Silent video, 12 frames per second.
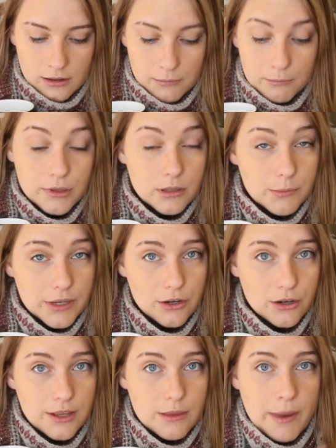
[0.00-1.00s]

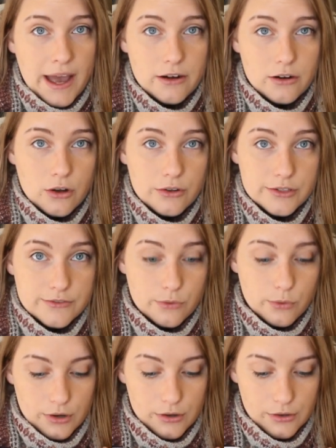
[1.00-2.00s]
millimeter, and the pattern calls
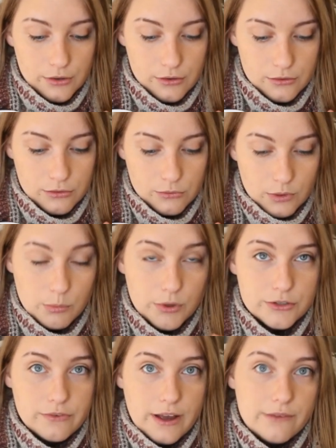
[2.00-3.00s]
for
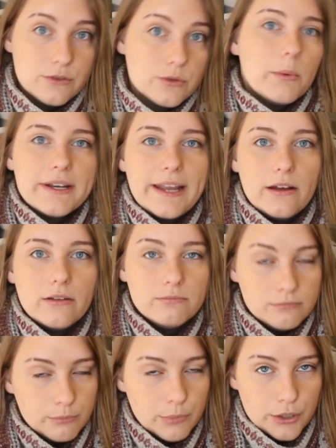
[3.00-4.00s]
3.25, so I went down
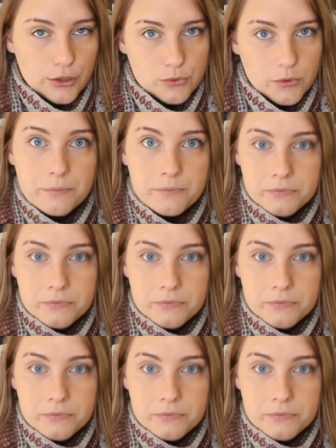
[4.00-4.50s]
per usual.